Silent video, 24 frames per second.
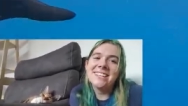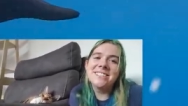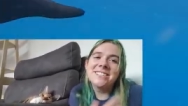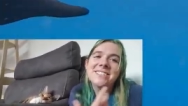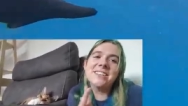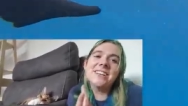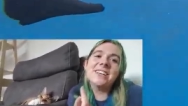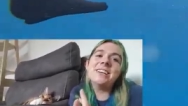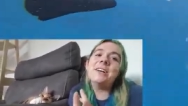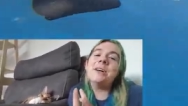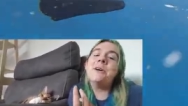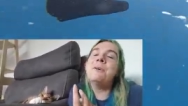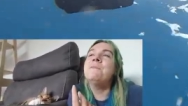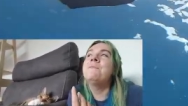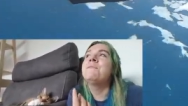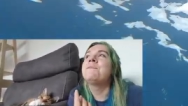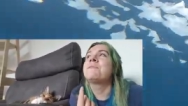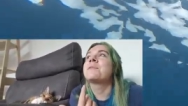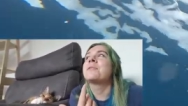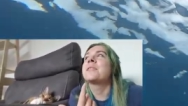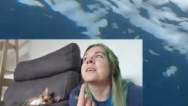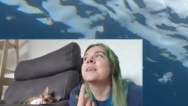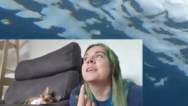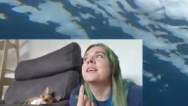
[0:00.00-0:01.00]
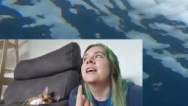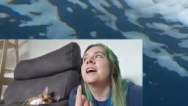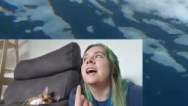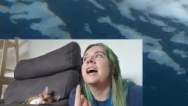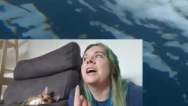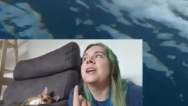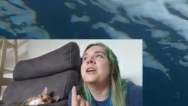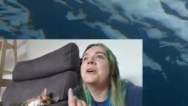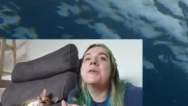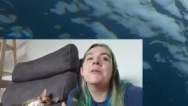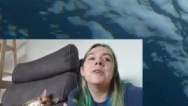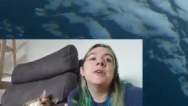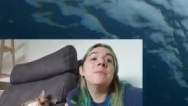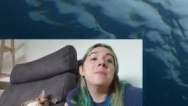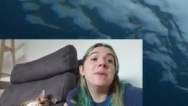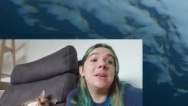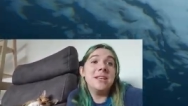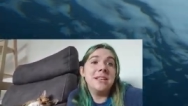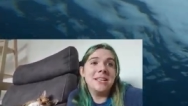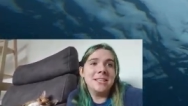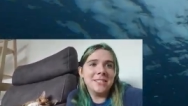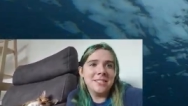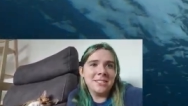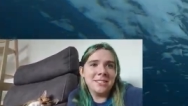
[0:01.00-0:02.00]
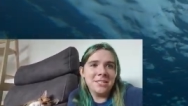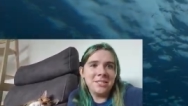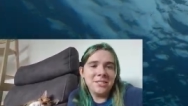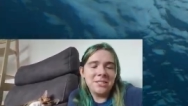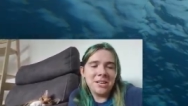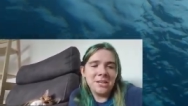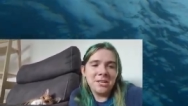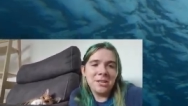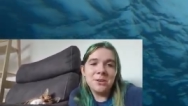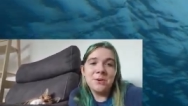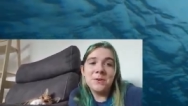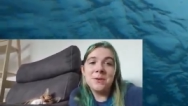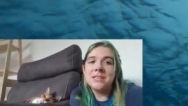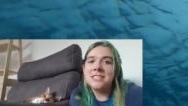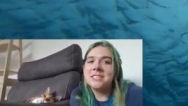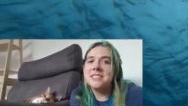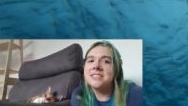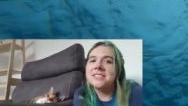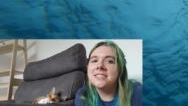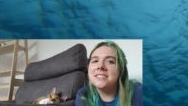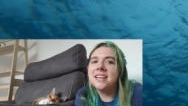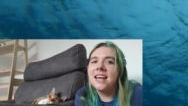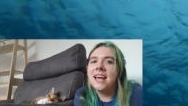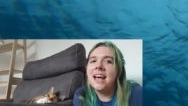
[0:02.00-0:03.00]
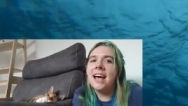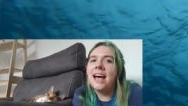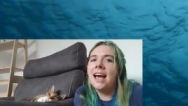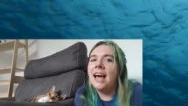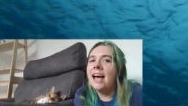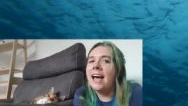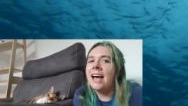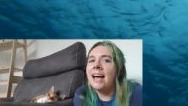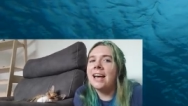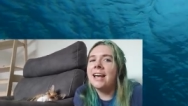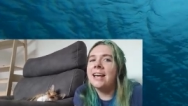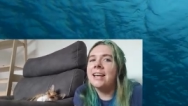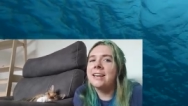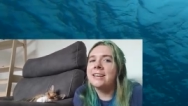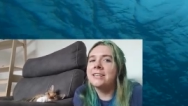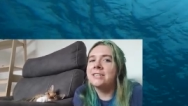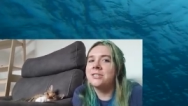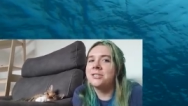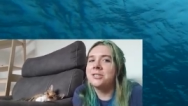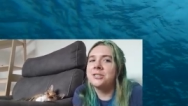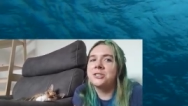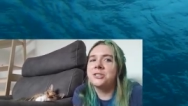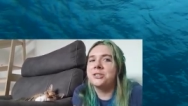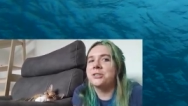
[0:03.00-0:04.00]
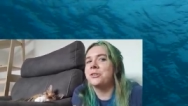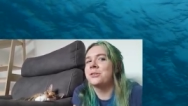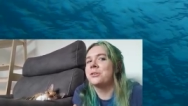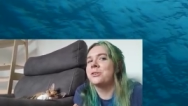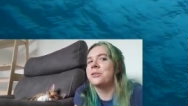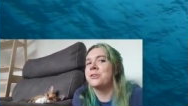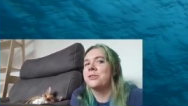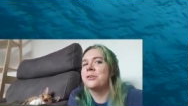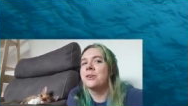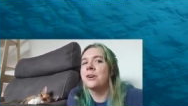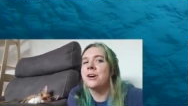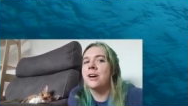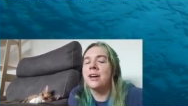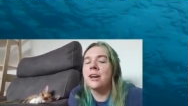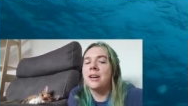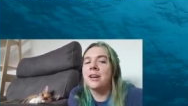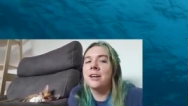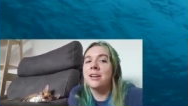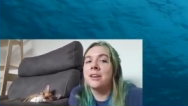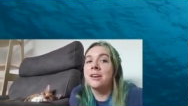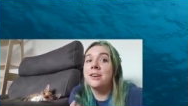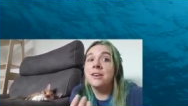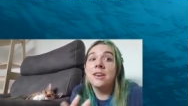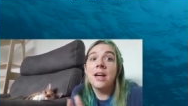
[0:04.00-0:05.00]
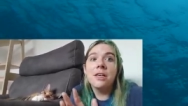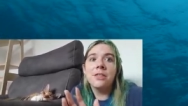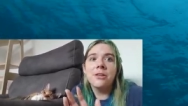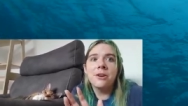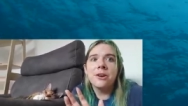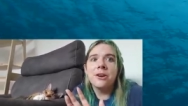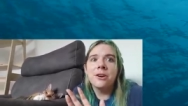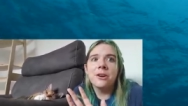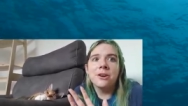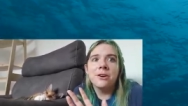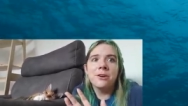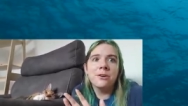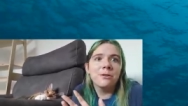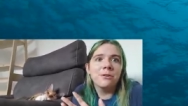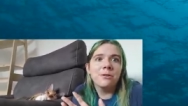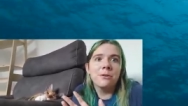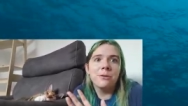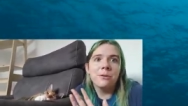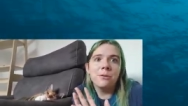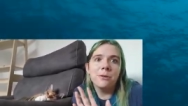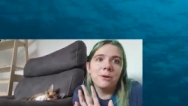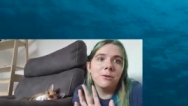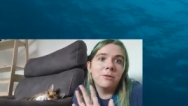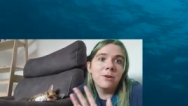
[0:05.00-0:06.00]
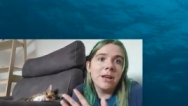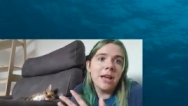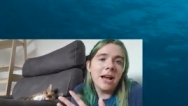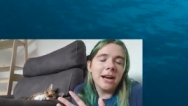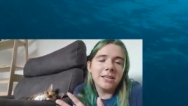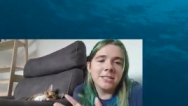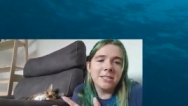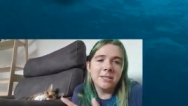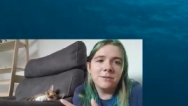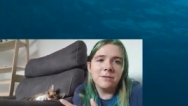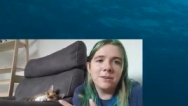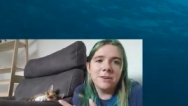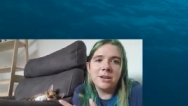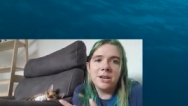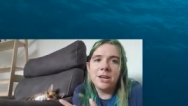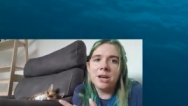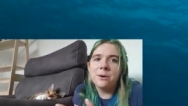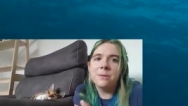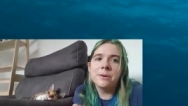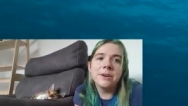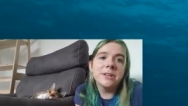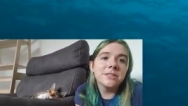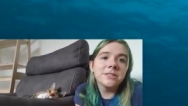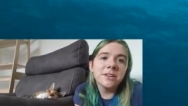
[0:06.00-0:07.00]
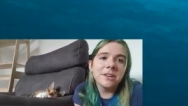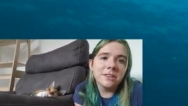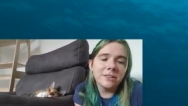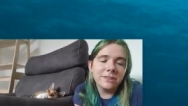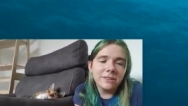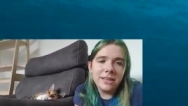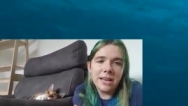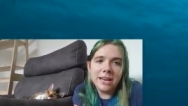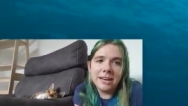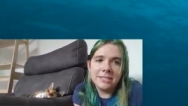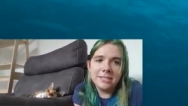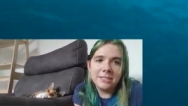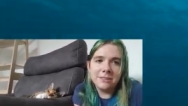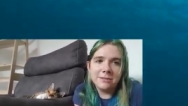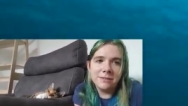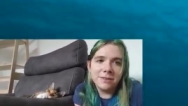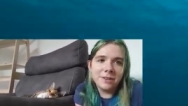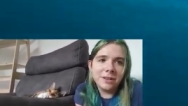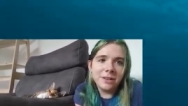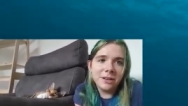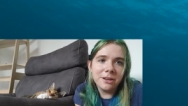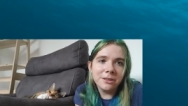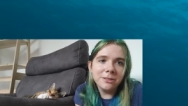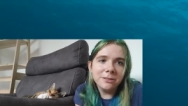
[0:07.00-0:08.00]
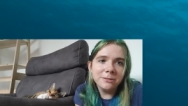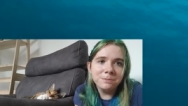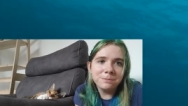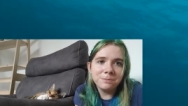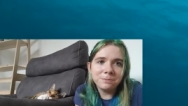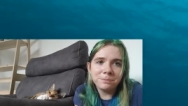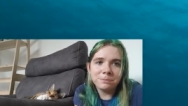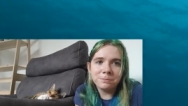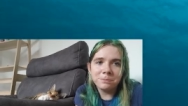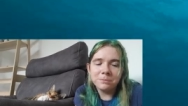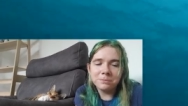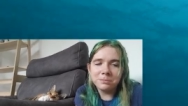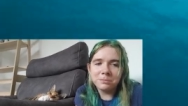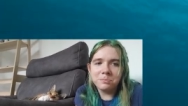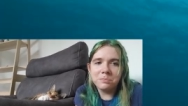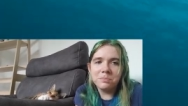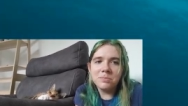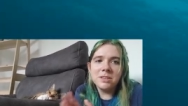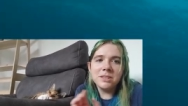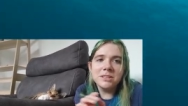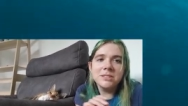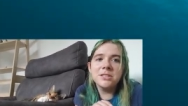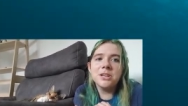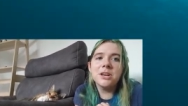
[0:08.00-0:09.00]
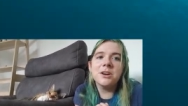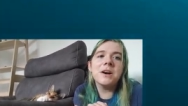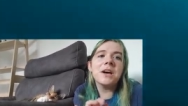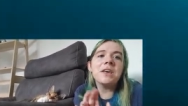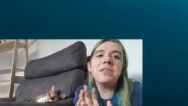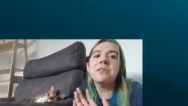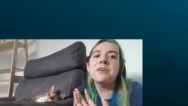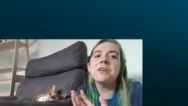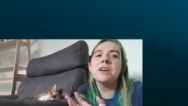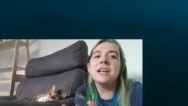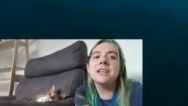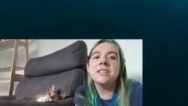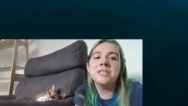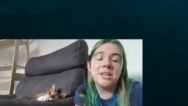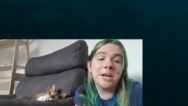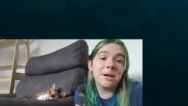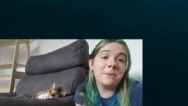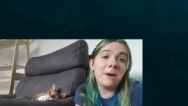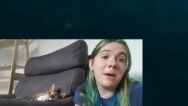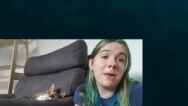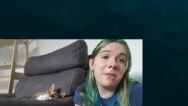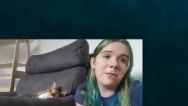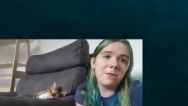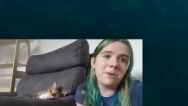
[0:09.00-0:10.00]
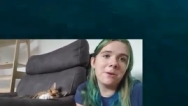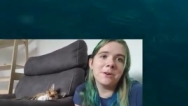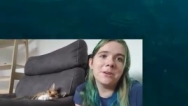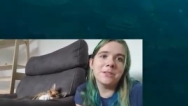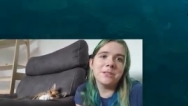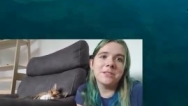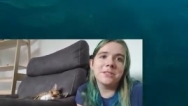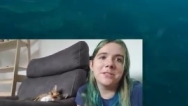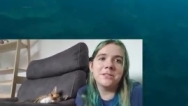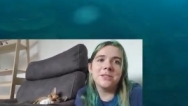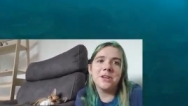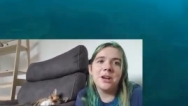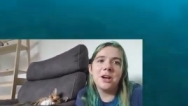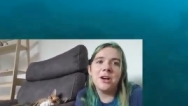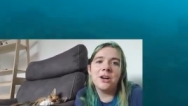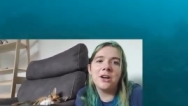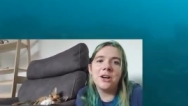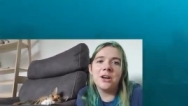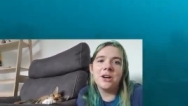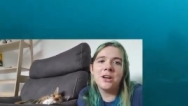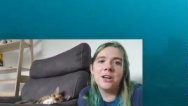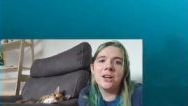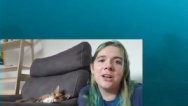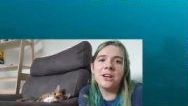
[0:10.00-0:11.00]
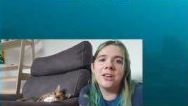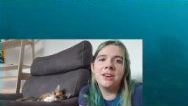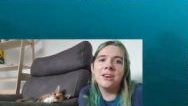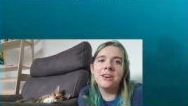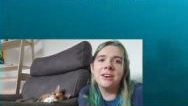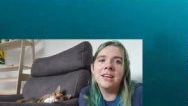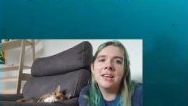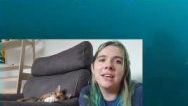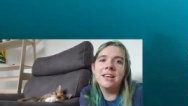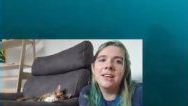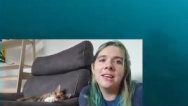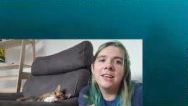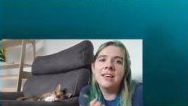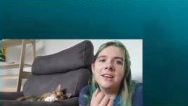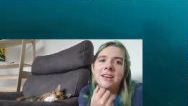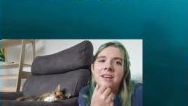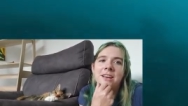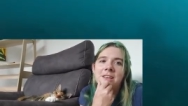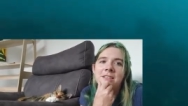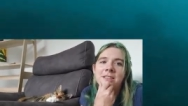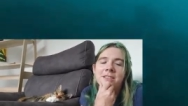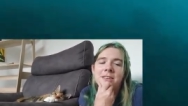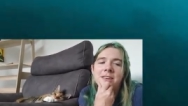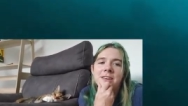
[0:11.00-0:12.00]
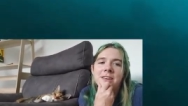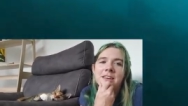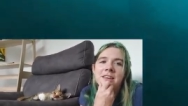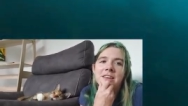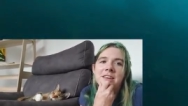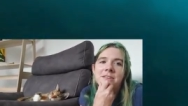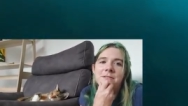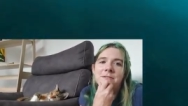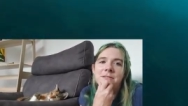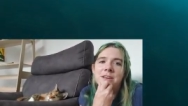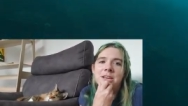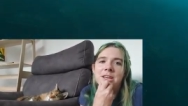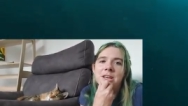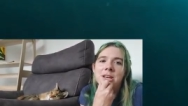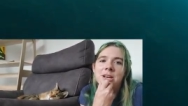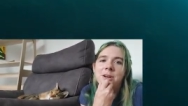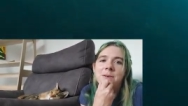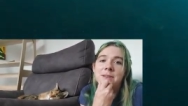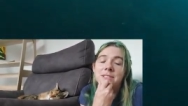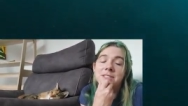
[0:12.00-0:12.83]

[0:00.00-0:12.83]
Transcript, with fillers: so I don't want to be disingenuous and do another reaction video when it's not a reaction video. So I thought I'd share my thoughts on the video